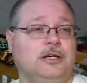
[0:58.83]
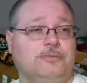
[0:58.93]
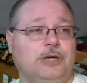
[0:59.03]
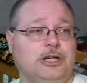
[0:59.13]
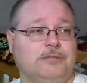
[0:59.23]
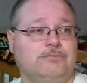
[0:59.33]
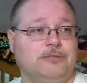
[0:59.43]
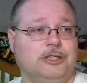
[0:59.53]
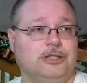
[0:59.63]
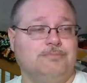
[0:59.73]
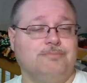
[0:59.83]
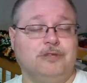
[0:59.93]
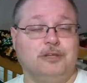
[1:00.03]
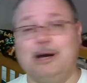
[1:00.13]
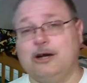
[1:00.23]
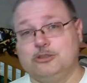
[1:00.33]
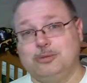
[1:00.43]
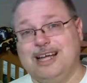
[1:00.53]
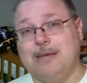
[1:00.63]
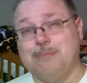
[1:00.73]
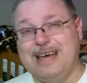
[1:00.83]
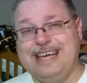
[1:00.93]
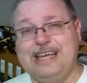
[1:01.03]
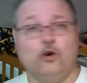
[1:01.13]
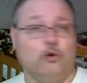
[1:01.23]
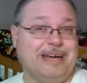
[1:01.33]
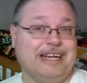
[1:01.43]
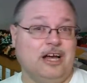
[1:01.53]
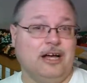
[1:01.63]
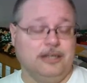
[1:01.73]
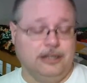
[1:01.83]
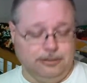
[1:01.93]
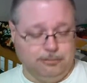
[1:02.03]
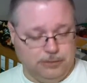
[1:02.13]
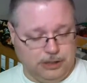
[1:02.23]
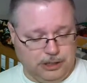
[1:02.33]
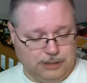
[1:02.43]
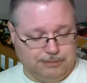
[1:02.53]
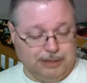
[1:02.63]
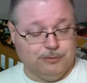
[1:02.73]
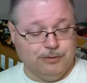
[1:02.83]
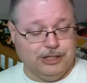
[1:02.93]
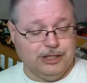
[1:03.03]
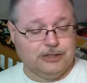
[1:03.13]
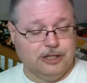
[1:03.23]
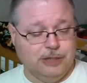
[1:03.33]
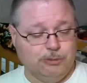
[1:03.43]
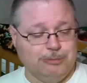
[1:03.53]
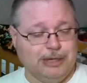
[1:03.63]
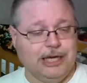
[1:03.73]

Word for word: But uh, the power supply may or may not come. Uh, even if it does come, we may